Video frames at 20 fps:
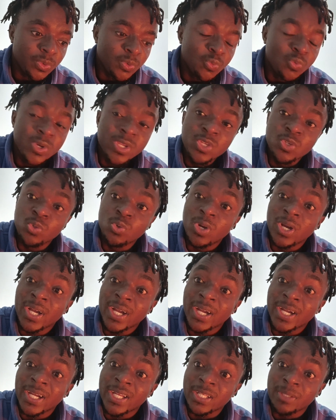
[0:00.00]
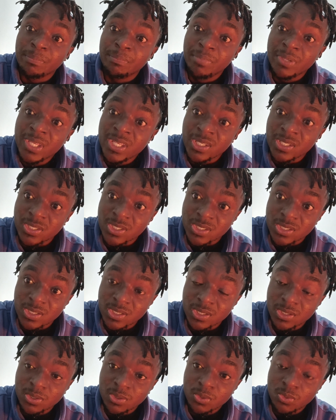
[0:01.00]
when you are at peace
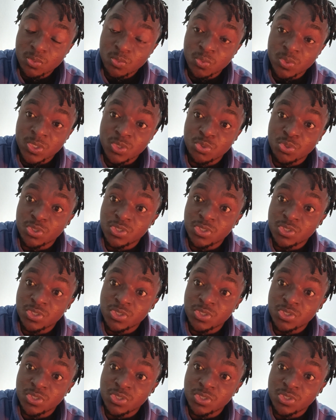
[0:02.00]
with